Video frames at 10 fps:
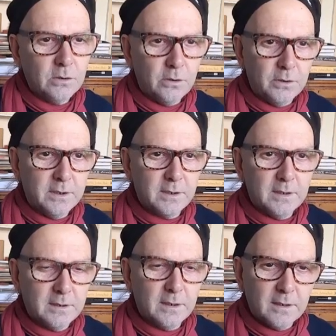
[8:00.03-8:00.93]
door, is
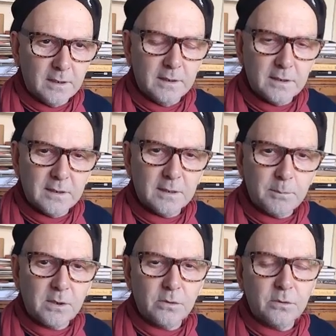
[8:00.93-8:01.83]
a
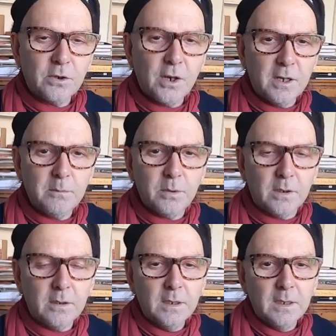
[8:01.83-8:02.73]
special chamber,